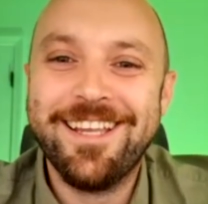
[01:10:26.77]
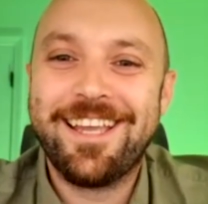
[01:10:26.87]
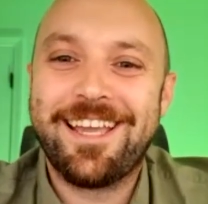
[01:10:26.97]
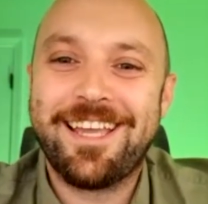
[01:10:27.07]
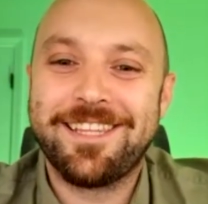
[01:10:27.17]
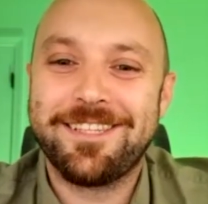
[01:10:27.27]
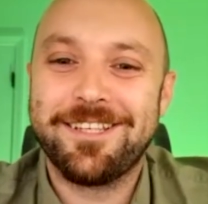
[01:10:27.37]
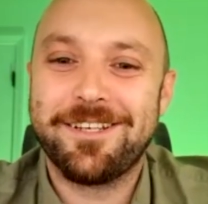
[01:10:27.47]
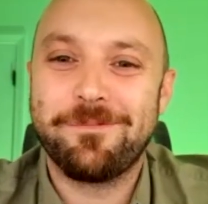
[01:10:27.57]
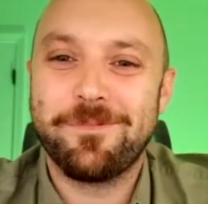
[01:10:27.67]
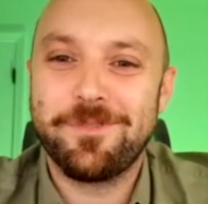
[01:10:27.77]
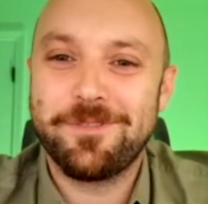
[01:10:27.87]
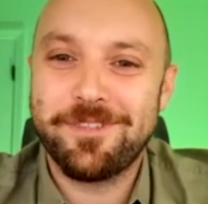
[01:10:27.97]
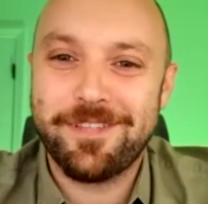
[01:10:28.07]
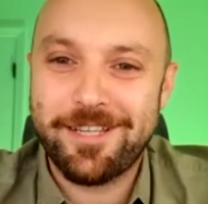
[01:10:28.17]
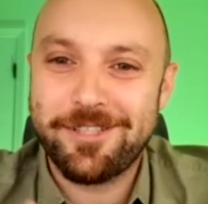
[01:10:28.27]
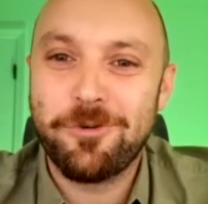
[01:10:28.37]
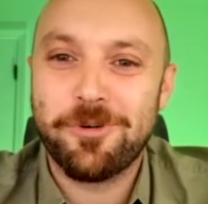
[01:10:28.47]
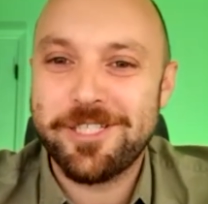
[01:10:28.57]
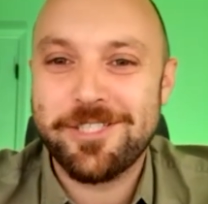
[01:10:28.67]
And um, like
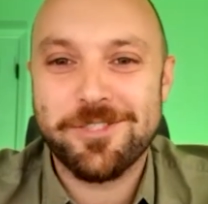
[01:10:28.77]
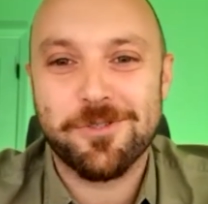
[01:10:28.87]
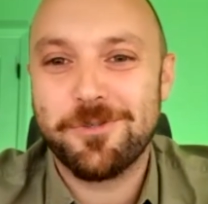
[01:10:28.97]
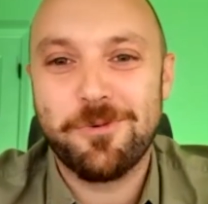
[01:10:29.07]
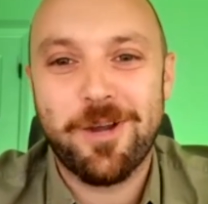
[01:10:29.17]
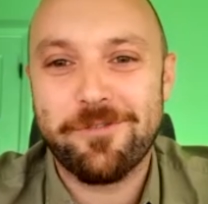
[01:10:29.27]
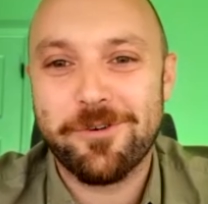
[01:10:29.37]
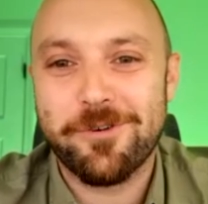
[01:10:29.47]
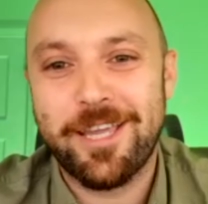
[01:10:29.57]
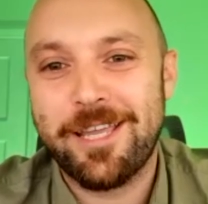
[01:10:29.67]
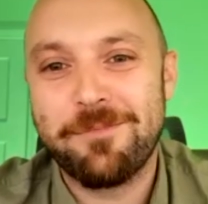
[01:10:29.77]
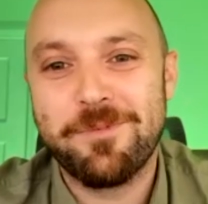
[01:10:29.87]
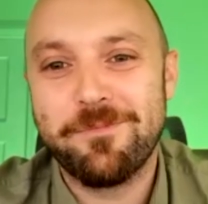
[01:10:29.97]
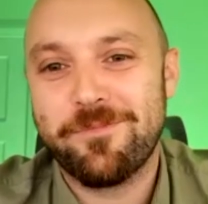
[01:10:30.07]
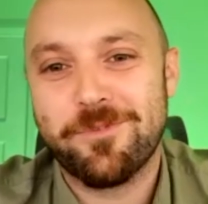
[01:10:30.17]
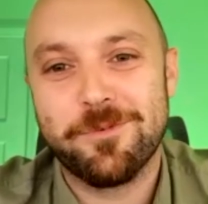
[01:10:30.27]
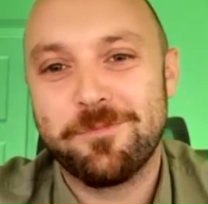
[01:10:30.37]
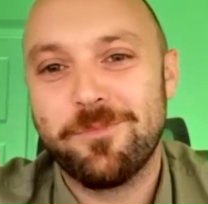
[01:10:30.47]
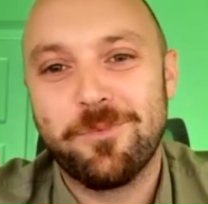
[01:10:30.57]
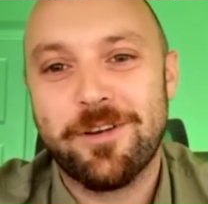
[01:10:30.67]
tourists or whoever came for
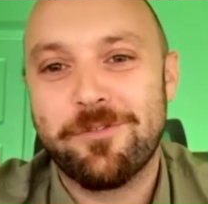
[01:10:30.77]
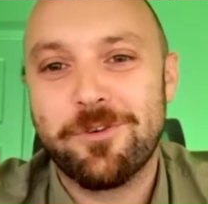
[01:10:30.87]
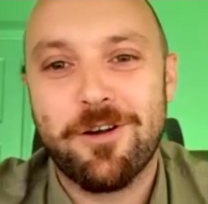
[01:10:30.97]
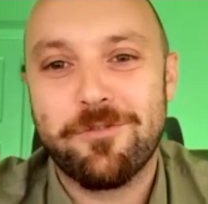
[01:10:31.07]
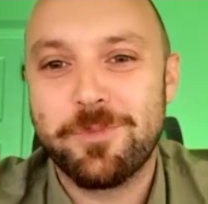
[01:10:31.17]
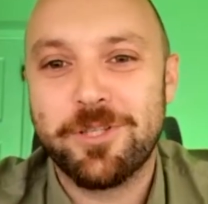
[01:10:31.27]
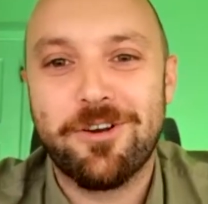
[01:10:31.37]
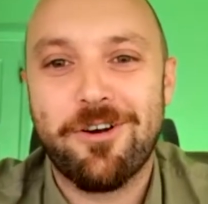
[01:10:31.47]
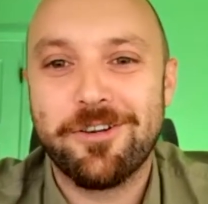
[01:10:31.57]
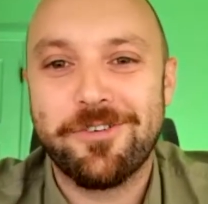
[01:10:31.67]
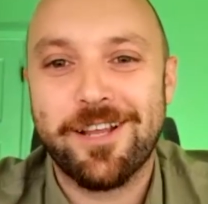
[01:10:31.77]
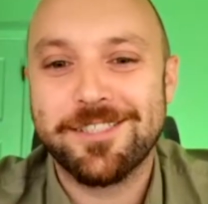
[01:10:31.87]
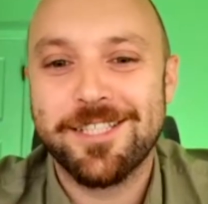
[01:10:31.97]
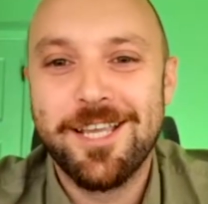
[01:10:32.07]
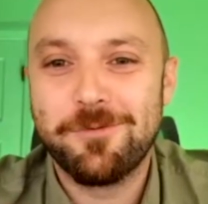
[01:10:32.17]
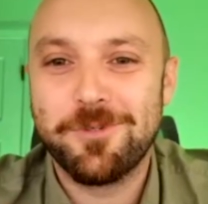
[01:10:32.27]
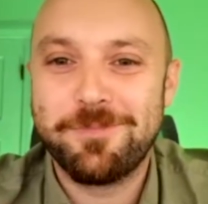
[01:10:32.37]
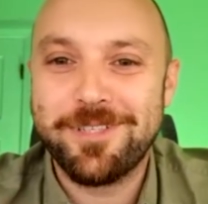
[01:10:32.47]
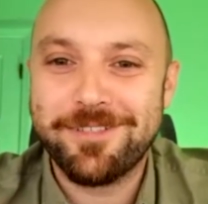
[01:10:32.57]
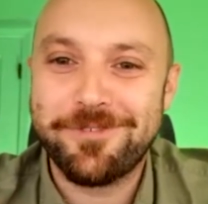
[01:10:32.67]
whatever government contracts would be
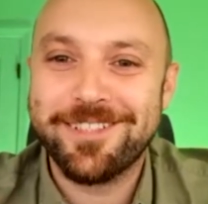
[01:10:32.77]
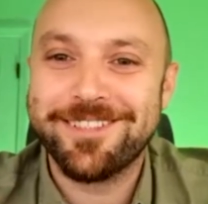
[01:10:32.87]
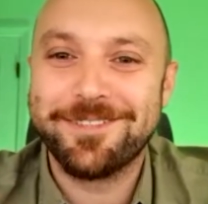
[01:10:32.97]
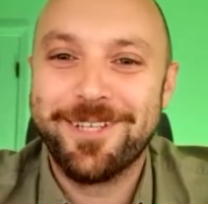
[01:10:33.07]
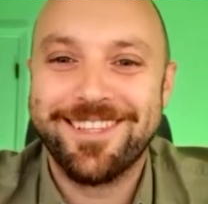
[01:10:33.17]
filled with